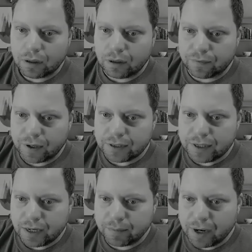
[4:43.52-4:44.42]
If I
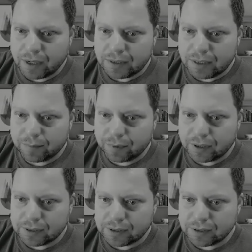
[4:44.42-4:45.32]
take my T
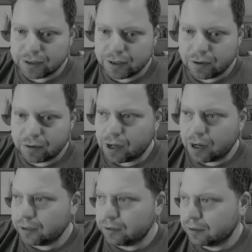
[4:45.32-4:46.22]
plus zero
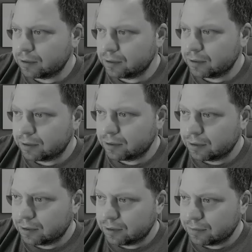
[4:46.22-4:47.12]
line
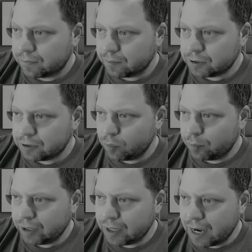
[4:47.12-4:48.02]
from
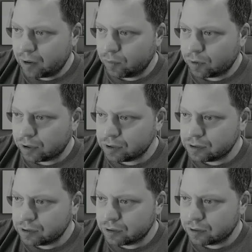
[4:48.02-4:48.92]
sloping
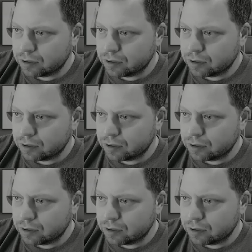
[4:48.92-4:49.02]
downwards